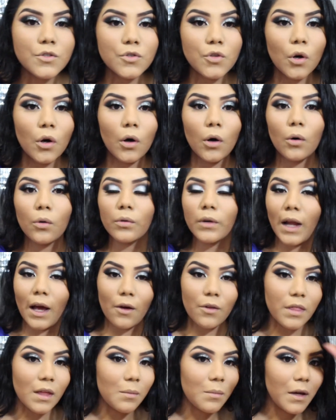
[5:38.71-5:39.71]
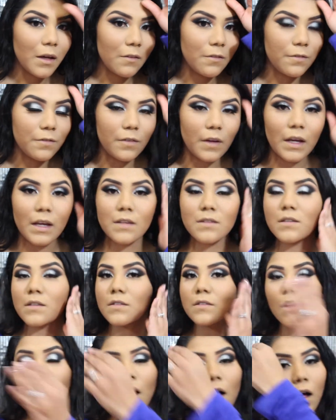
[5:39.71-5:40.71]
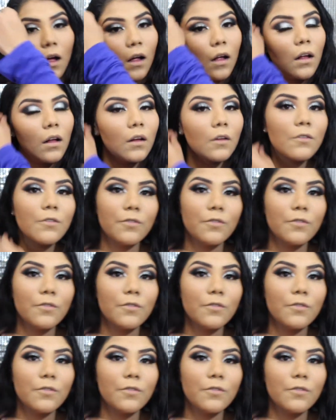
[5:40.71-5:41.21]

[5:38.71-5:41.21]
So now that my face is all